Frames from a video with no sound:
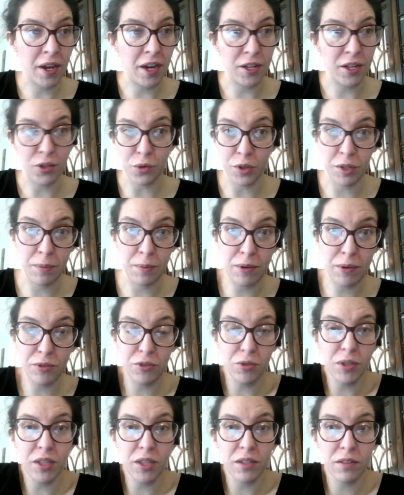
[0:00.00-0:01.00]
I told him I was
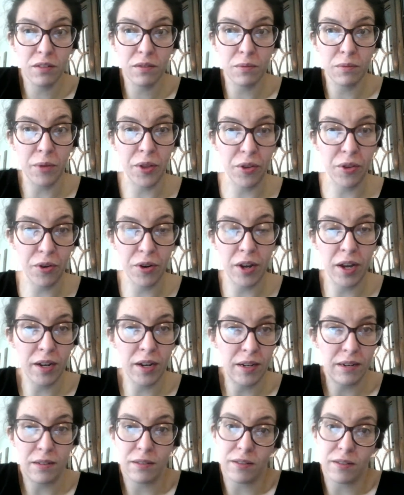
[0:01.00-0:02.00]
doing this. Whether or not
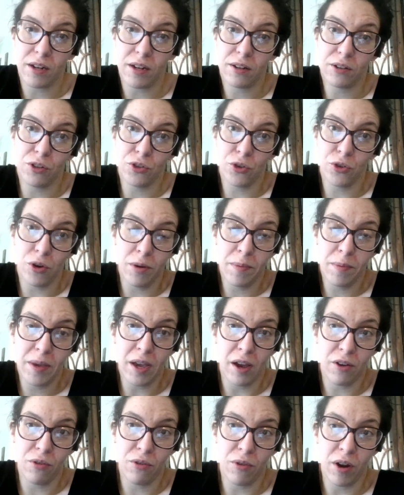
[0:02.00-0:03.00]
he decided to join me,
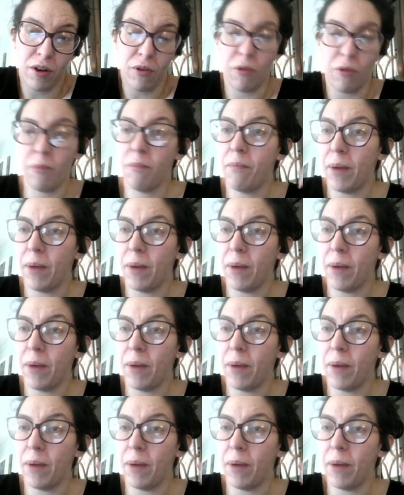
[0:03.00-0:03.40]
I do not know.